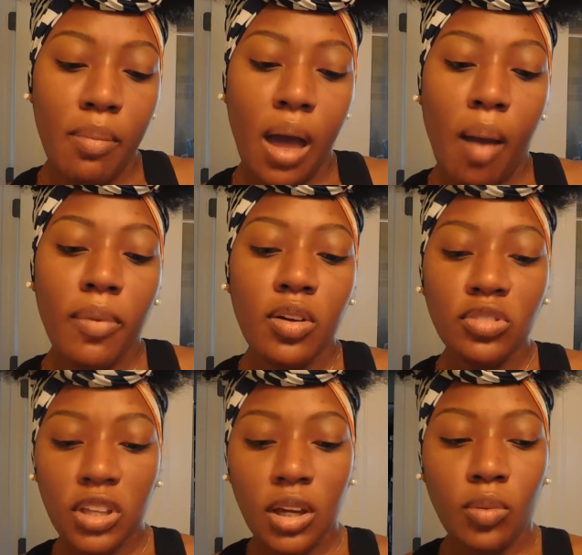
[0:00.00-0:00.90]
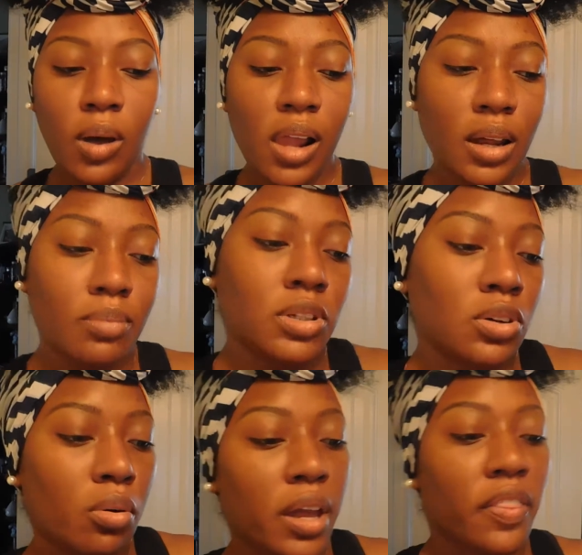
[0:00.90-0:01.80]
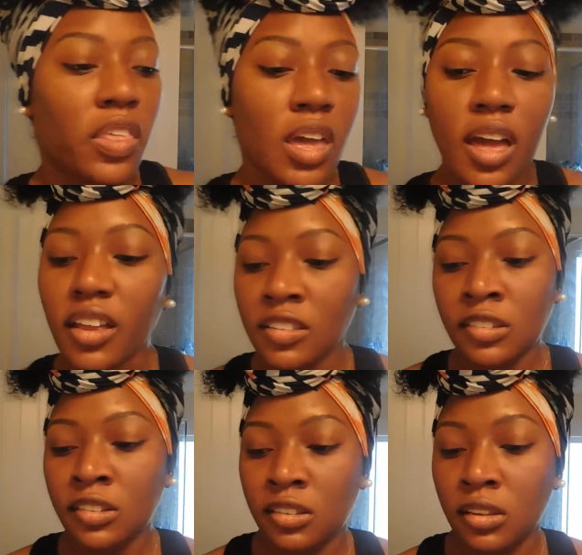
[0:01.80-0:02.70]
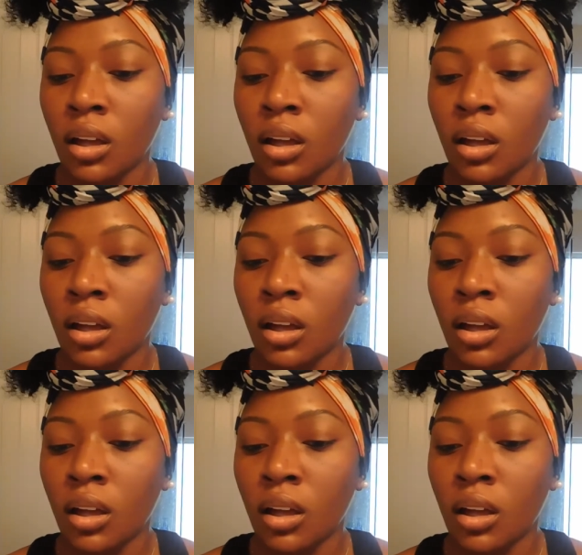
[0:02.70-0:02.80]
my music while I'm doing this.